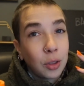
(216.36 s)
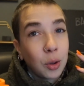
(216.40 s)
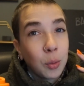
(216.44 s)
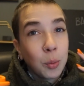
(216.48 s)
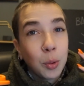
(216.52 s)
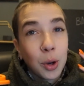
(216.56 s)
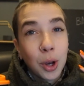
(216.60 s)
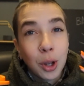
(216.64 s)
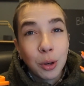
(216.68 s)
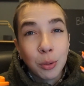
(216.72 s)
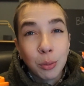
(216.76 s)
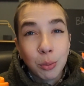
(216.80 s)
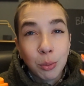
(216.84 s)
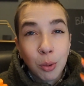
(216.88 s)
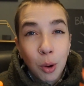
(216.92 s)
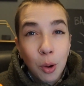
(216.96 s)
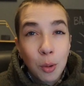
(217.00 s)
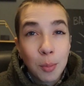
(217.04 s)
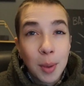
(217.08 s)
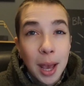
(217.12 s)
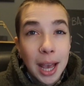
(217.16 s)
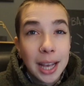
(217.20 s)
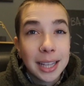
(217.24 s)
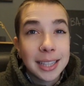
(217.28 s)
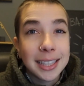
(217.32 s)
The word
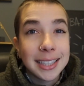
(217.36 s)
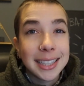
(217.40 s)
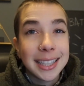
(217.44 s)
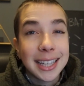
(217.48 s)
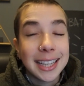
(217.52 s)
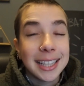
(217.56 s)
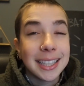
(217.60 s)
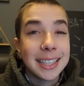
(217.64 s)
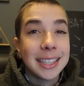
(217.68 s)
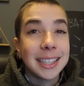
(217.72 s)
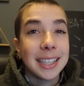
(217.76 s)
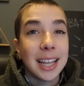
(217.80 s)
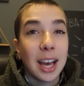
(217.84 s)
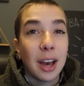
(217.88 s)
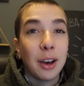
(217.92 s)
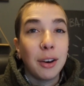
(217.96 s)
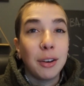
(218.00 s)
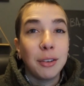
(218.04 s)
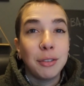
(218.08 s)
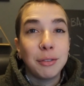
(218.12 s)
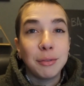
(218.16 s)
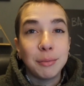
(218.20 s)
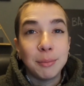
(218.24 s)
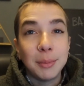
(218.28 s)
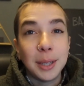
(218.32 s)
romance
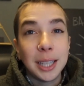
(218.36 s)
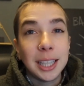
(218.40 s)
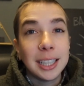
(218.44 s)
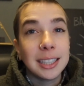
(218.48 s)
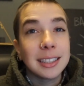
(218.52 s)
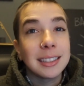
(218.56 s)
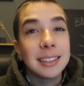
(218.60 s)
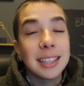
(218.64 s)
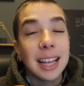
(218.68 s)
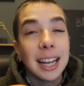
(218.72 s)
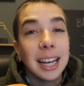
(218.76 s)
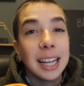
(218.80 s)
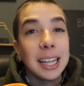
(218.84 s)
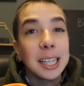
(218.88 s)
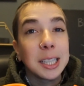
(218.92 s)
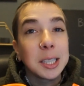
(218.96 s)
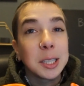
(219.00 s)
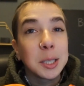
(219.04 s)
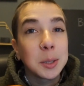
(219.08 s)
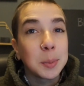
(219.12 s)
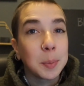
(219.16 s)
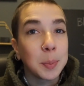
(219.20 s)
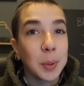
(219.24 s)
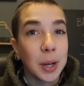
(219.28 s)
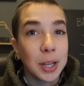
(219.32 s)
itself means an
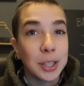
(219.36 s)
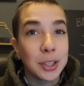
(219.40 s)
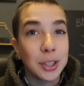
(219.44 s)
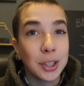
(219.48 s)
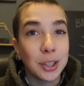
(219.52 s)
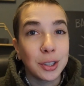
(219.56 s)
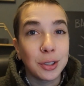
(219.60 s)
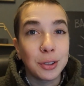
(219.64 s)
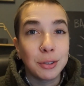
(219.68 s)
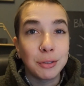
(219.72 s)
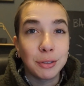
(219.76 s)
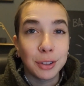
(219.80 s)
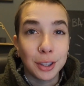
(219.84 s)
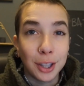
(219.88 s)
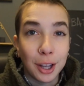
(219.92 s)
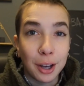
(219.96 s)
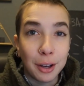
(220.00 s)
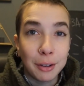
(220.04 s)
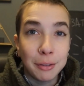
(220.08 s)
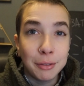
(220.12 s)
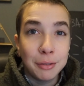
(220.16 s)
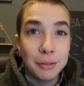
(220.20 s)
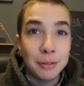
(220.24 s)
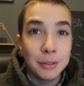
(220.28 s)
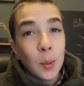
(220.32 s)
expression of
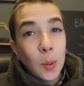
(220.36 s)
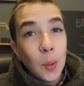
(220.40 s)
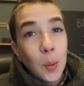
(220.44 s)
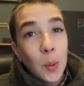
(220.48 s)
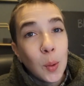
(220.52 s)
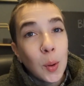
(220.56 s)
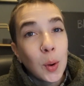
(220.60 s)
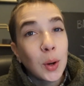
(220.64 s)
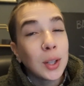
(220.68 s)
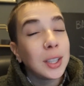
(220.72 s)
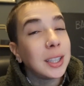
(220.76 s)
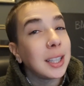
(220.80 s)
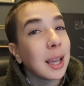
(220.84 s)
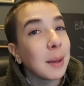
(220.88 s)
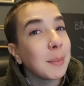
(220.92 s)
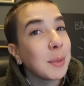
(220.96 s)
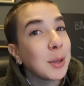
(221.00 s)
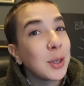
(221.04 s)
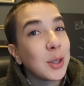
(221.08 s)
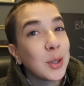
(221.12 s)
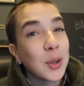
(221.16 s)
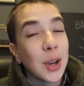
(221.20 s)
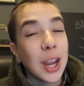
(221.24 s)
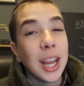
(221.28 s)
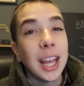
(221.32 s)
love or
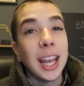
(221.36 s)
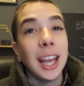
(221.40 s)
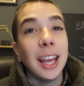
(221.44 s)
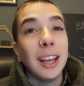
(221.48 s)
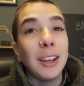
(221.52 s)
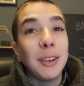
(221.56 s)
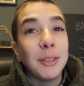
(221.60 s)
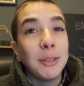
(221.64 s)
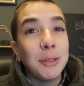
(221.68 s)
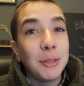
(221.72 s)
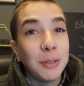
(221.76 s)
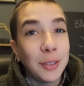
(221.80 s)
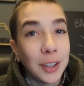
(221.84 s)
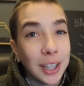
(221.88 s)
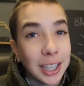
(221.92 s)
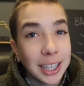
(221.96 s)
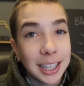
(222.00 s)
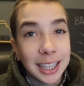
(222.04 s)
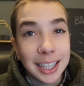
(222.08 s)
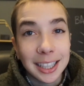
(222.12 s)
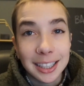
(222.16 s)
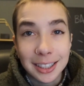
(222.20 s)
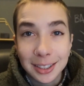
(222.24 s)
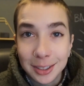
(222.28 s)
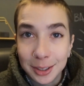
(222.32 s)
demonstrating
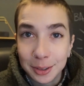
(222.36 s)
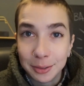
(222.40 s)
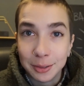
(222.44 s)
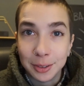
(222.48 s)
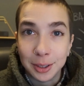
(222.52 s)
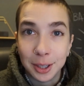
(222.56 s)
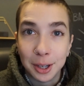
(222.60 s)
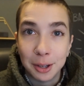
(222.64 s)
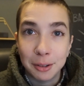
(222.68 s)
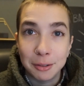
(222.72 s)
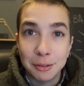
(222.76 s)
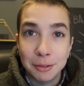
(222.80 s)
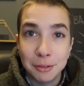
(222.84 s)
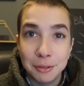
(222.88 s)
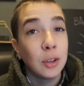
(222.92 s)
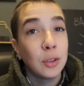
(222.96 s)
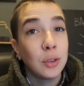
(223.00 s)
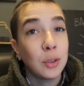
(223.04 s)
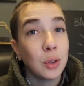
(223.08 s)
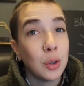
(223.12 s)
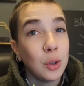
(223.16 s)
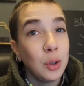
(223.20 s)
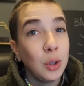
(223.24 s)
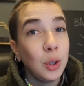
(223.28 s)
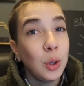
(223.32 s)
feelings of love.
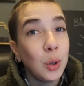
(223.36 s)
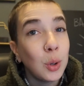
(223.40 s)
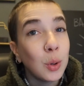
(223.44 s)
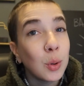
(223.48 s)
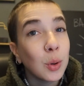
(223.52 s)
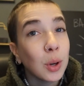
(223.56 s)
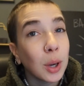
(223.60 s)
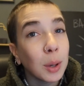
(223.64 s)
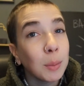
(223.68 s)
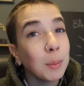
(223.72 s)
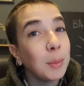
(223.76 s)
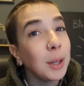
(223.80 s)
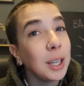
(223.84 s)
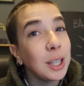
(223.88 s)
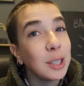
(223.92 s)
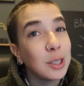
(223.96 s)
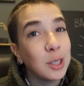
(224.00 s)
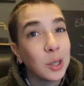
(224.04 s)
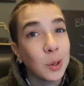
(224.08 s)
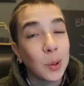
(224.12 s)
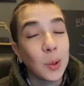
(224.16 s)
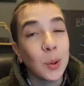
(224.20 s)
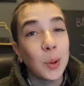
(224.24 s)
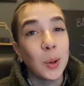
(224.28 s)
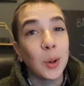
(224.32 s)
So you can be
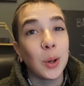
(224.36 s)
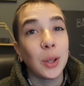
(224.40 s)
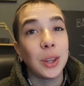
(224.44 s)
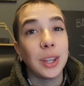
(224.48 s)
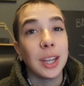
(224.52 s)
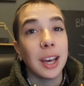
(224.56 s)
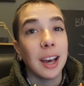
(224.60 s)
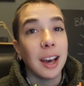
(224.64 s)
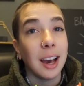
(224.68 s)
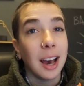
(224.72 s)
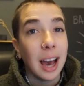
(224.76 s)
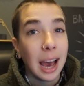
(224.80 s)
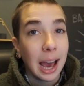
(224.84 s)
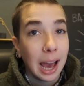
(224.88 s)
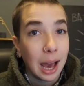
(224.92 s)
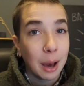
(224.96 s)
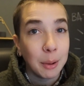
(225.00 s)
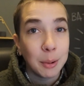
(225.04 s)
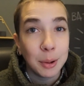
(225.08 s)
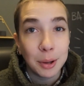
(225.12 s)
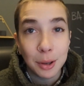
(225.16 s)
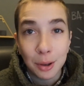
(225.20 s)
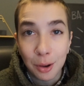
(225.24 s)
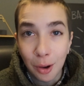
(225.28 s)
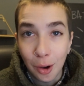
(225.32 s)
sure that
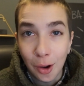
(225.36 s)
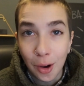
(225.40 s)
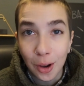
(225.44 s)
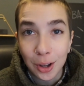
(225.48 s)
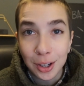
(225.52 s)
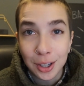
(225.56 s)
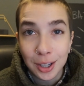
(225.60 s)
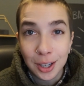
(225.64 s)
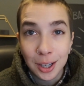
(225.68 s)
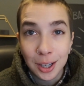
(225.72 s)
our God,